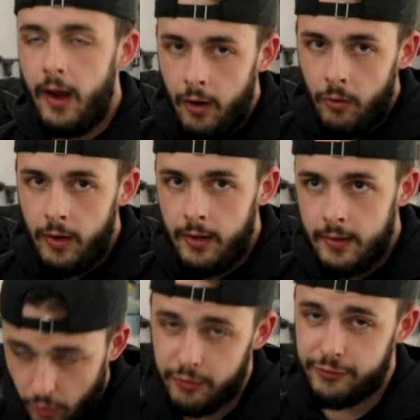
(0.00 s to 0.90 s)
Now
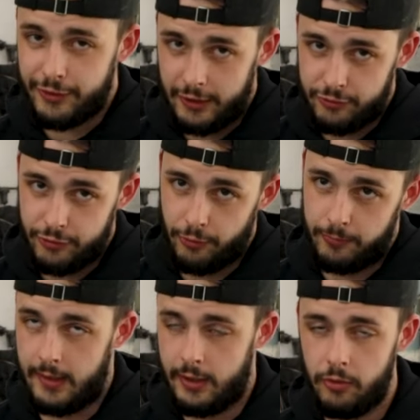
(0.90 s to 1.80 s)
we're on stage 2,
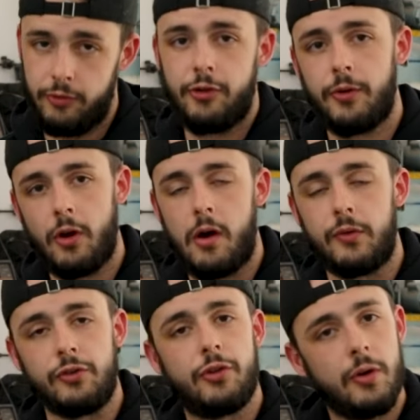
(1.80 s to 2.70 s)
and Hilton Tuning
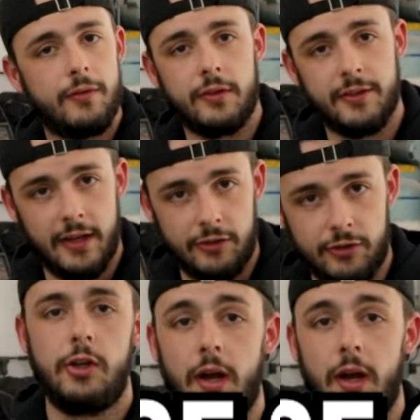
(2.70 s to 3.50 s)
offers 2 different stages.